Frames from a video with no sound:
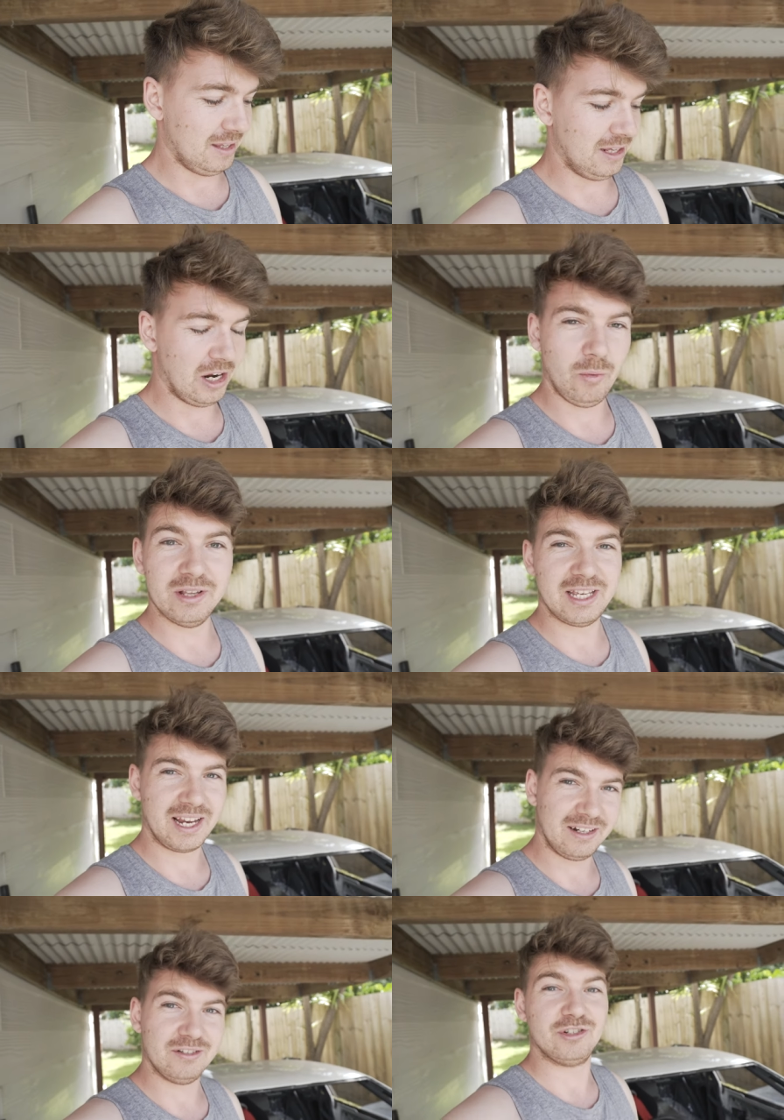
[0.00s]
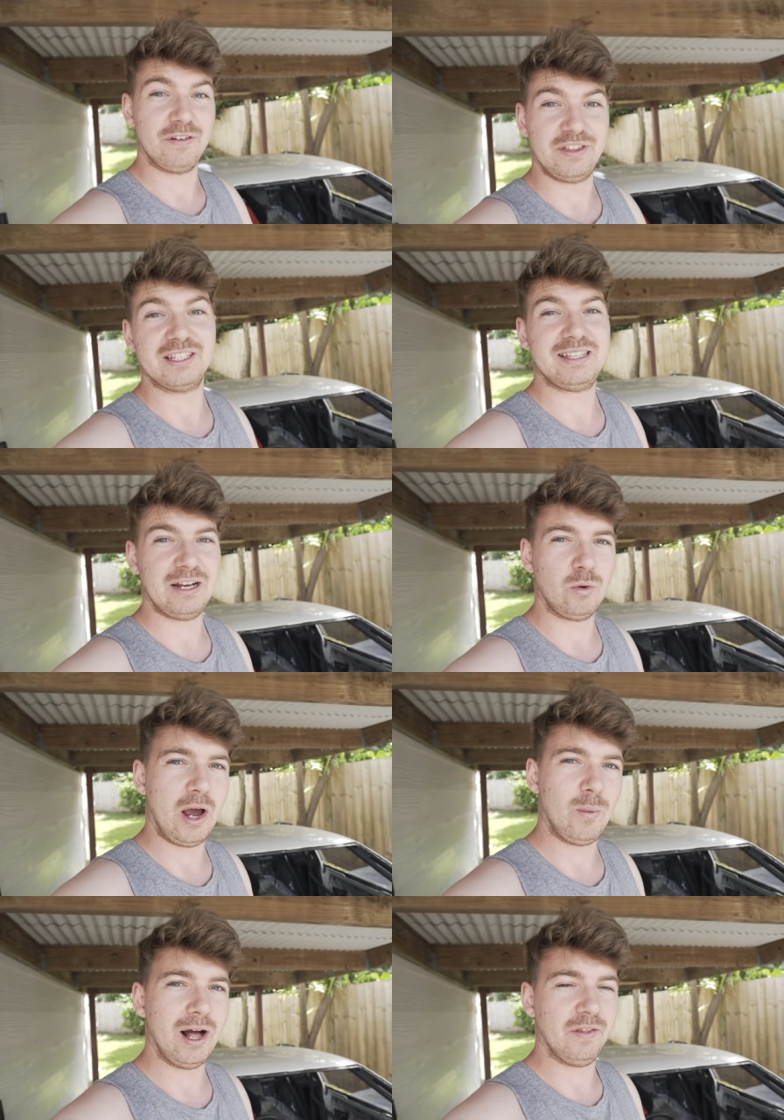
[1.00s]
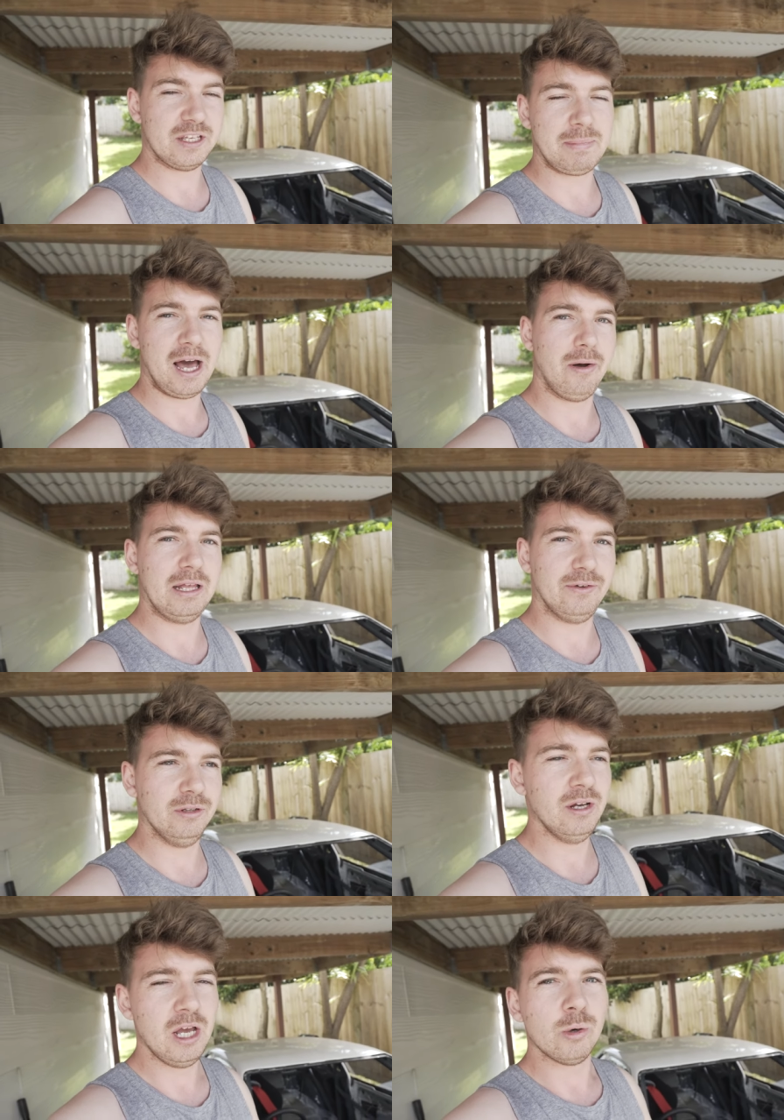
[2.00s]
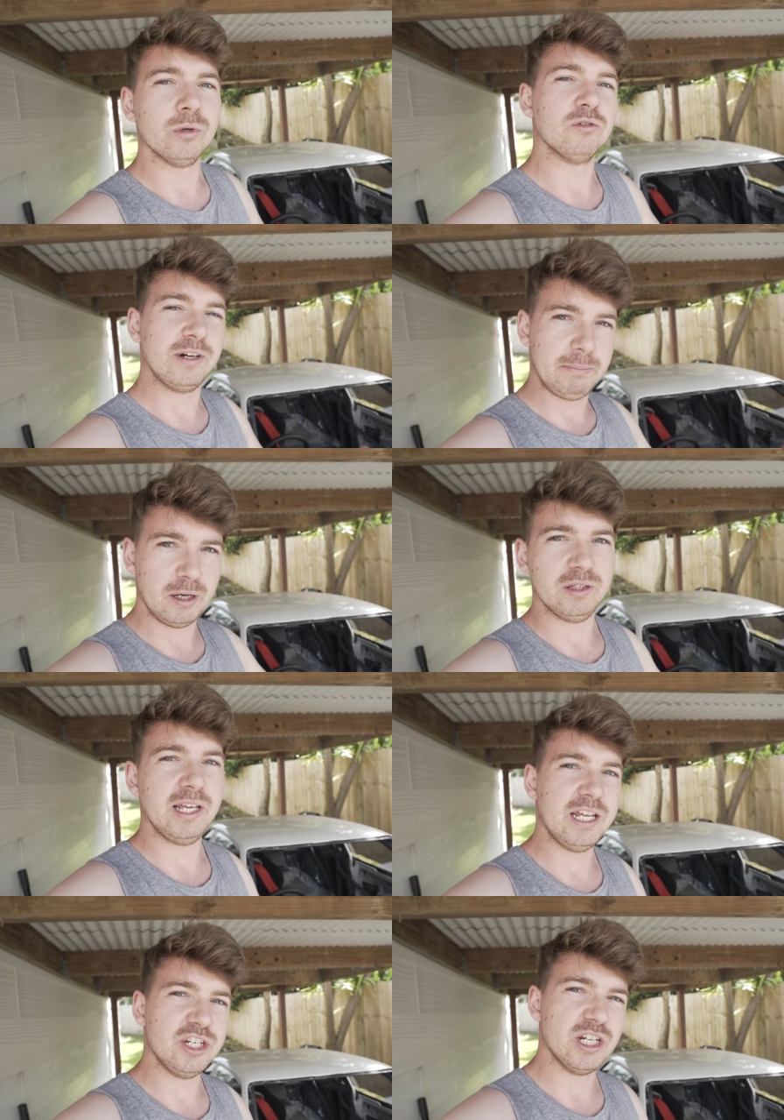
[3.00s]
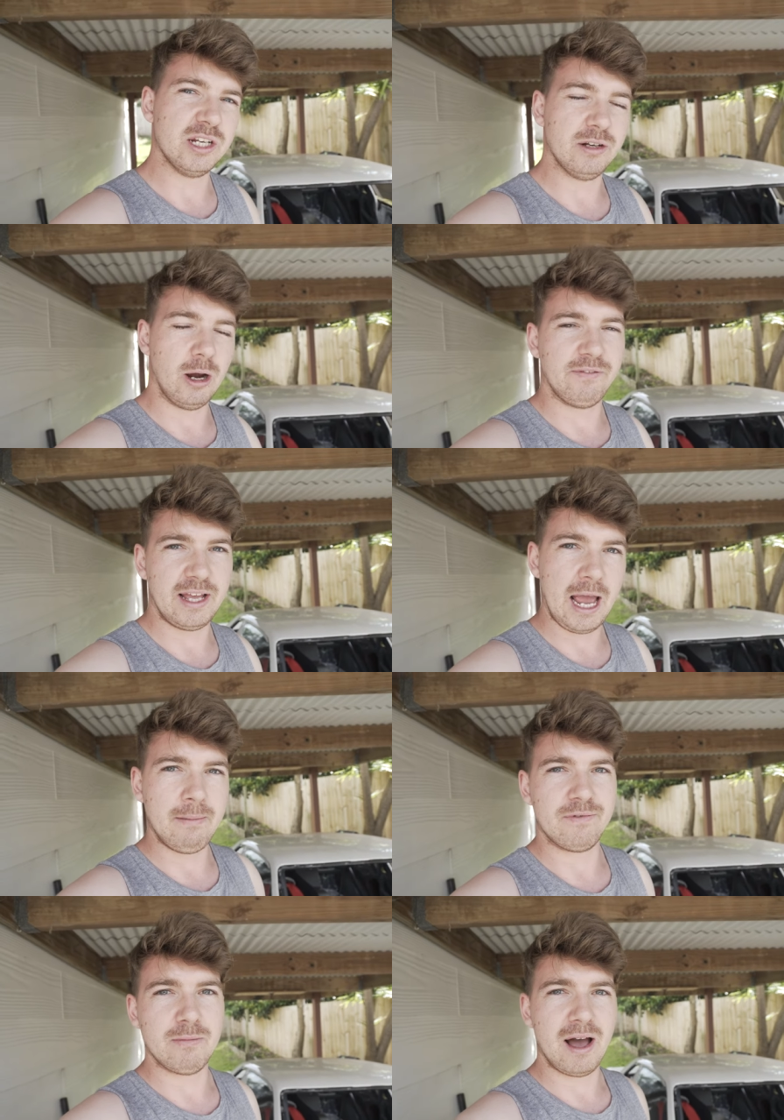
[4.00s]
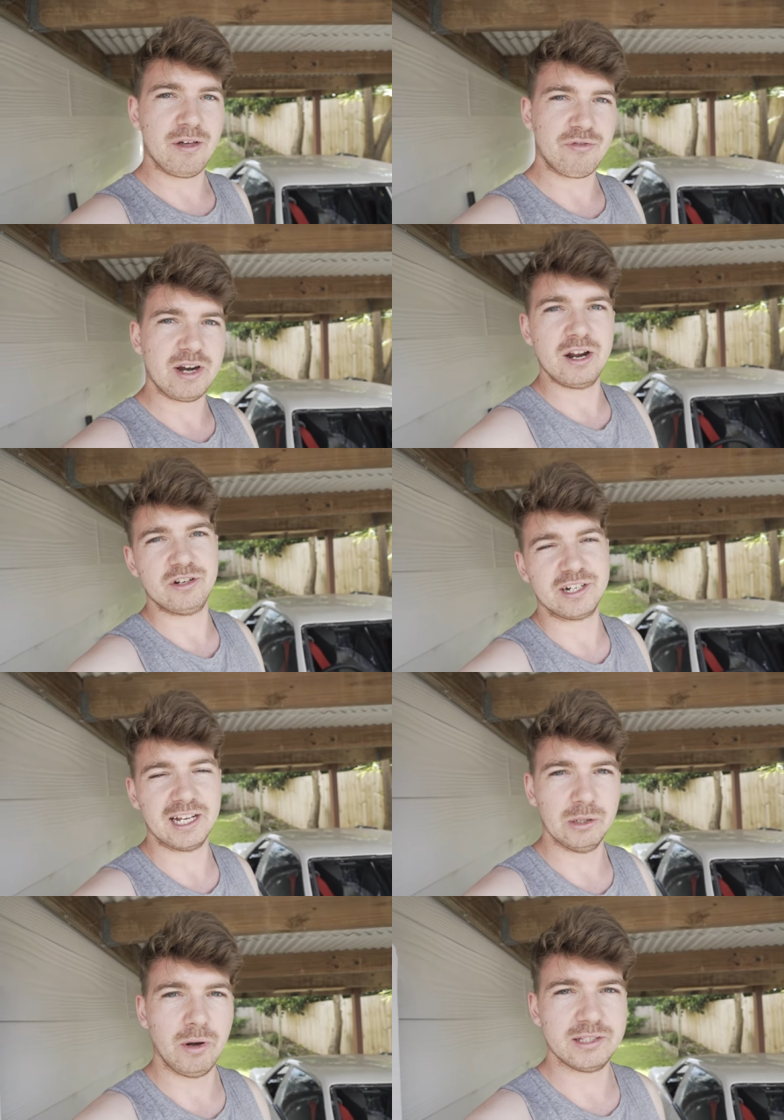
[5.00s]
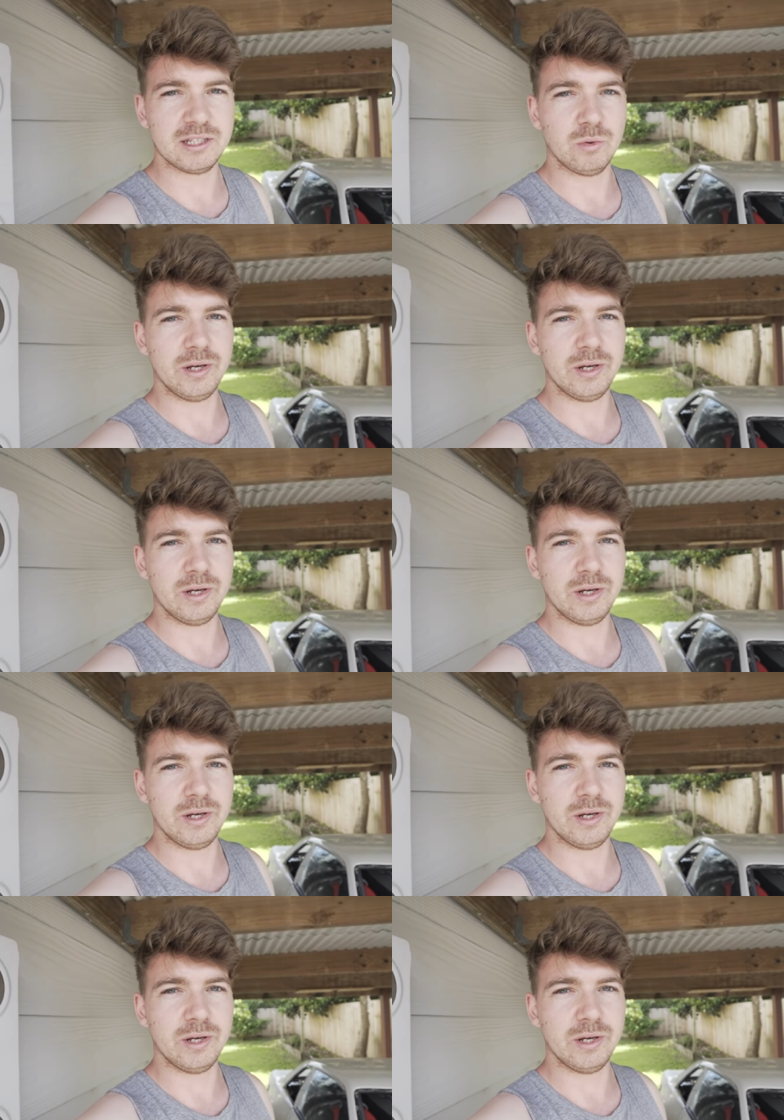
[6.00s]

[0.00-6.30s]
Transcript: you know, once I can drift this thing quite well at this power level, we'll rebuild the engine, hopefully aim for about 300 kilowatts at the